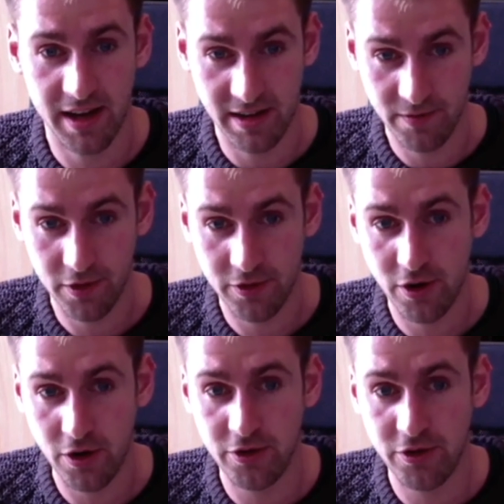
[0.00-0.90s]

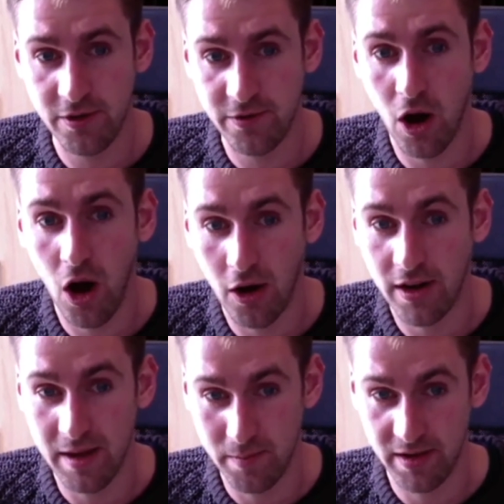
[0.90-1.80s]
infrastructure for how
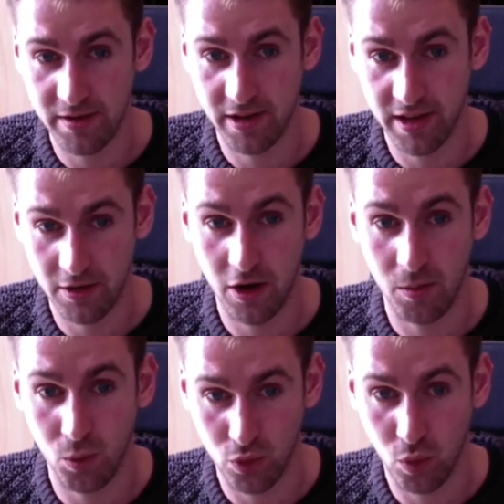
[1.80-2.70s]
a basic income
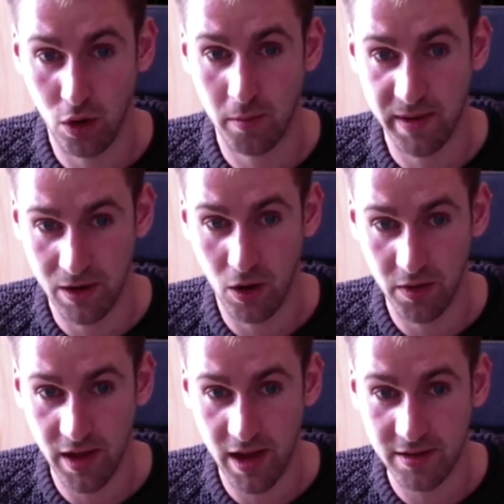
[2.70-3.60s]
would work beyond
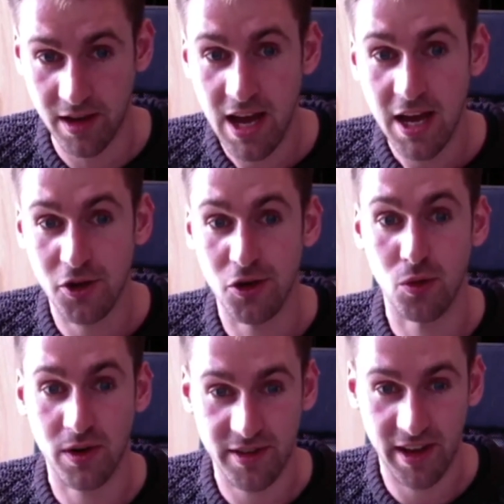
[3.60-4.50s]
that. We're
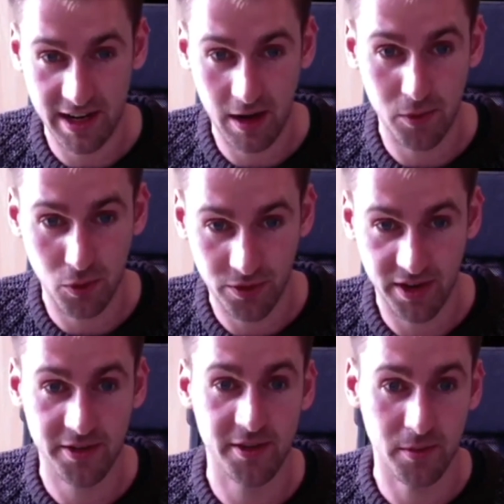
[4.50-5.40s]
setting up those
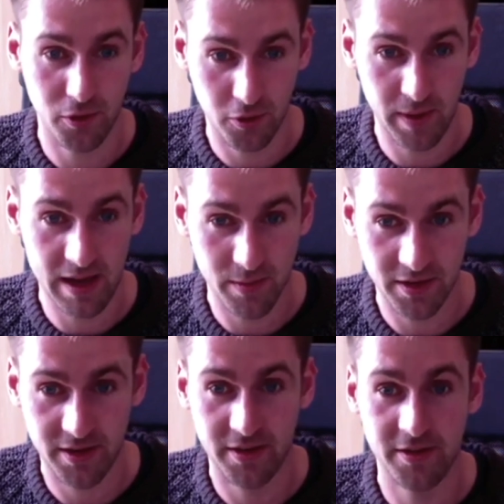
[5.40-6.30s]
systems, those payment
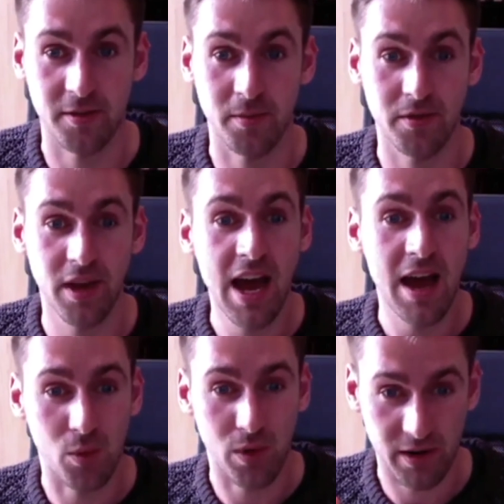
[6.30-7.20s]
systems.
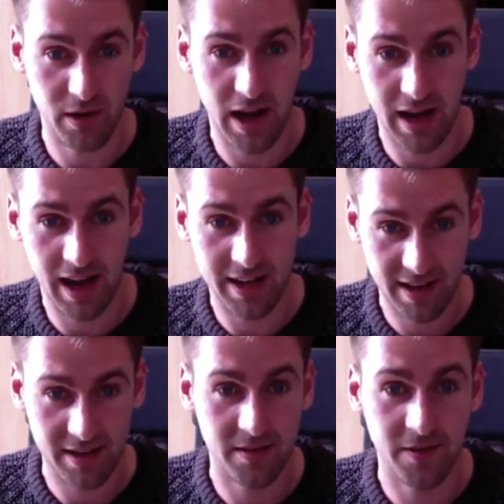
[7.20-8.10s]
We're
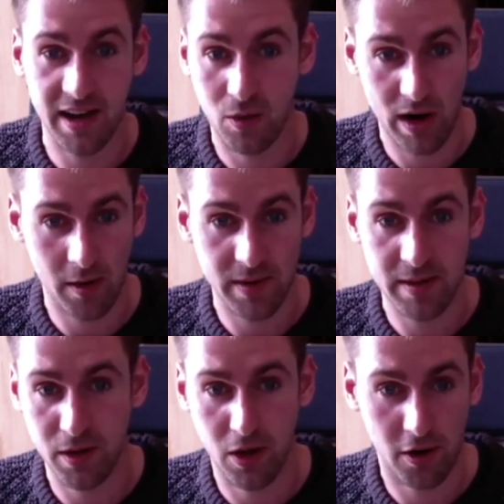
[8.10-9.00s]
identifying where
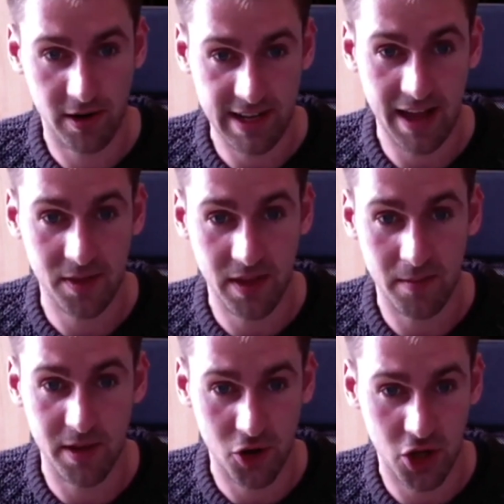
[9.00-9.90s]
people are to get them
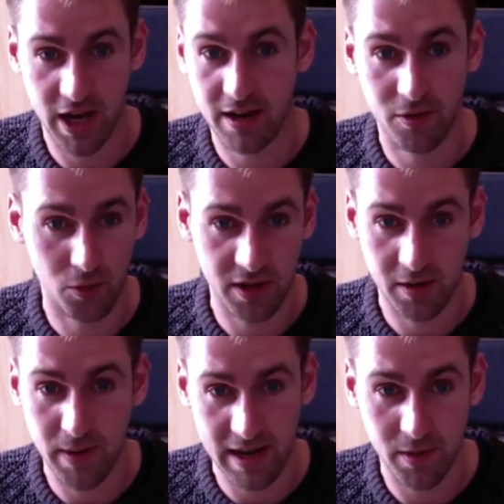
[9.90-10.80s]
their checks or their
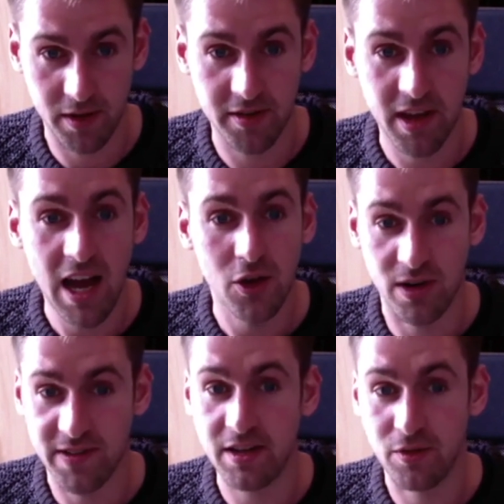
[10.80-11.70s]
payments. So I
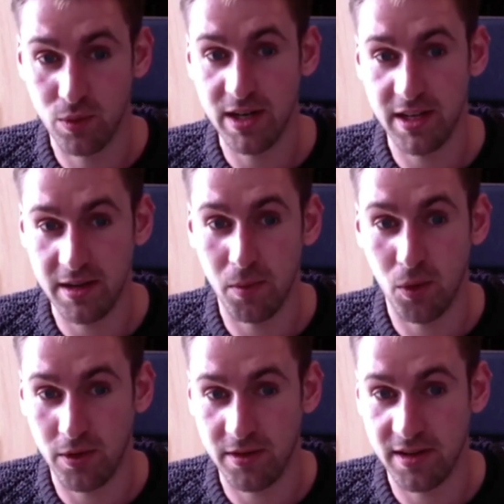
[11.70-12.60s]
think it's really
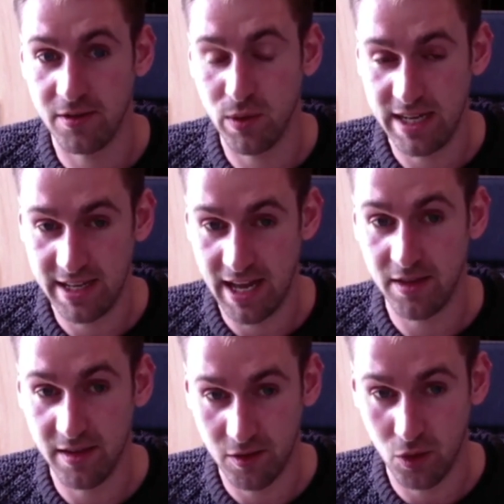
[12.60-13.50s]
important that if we can get
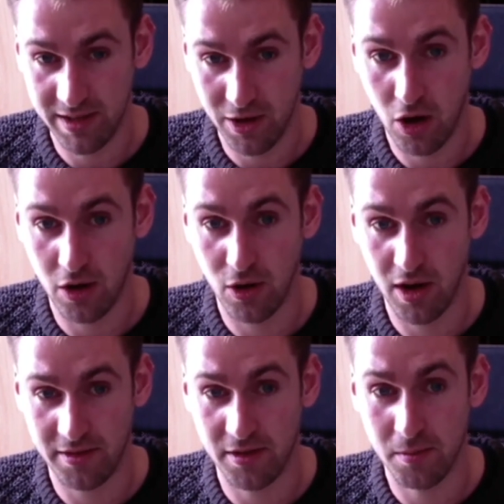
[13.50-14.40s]
this going now
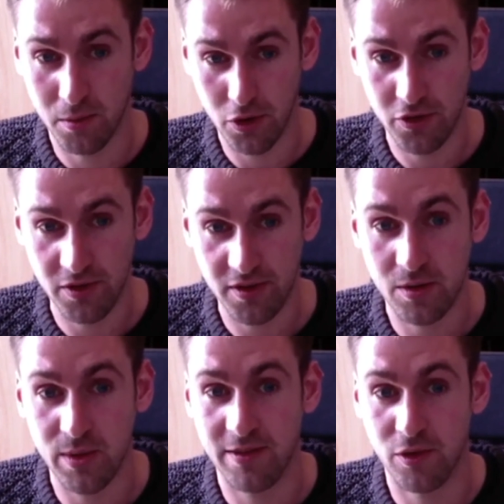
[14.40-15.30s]
as an emergency,
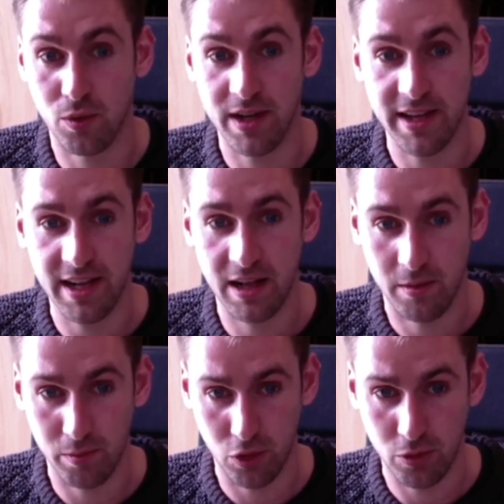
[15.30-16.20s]
we have a really clear
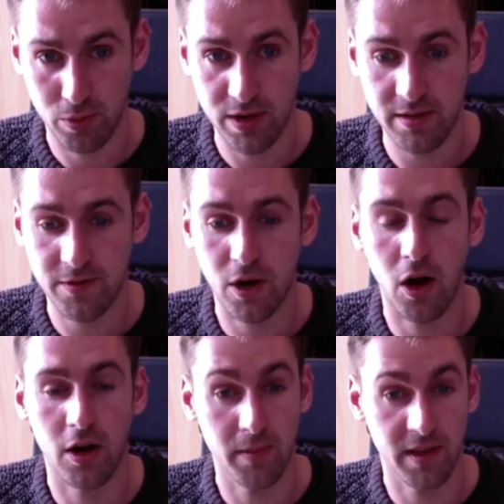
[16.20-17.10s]
blueprint for how
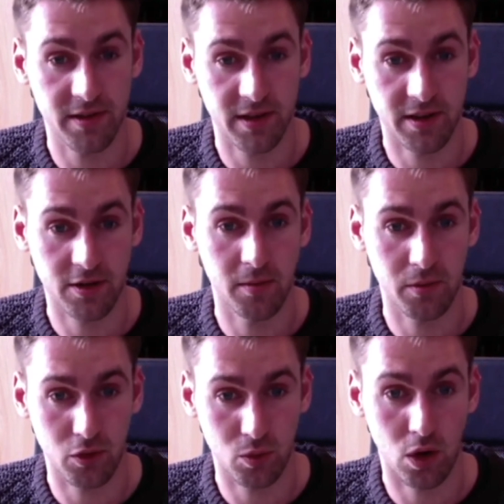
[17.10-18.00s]
a basic income
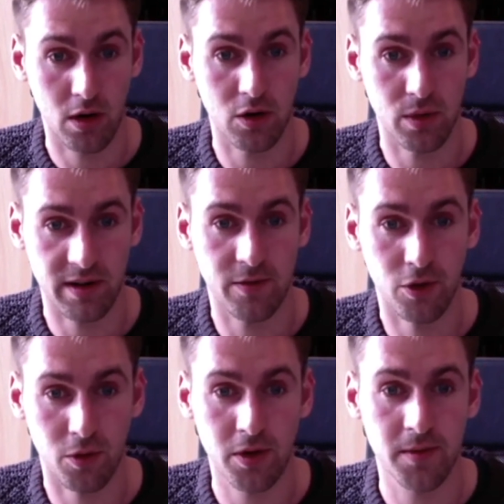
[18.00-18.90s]
could work going
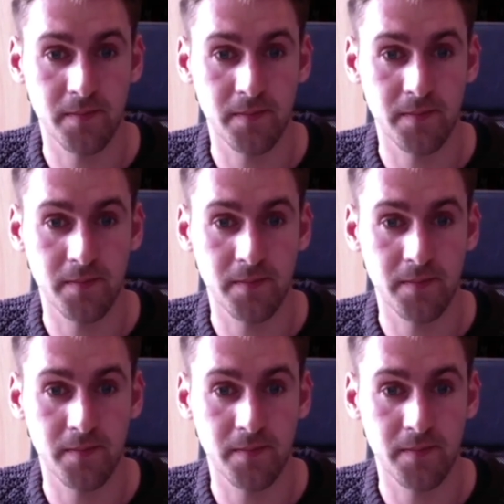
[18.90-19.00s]
forward.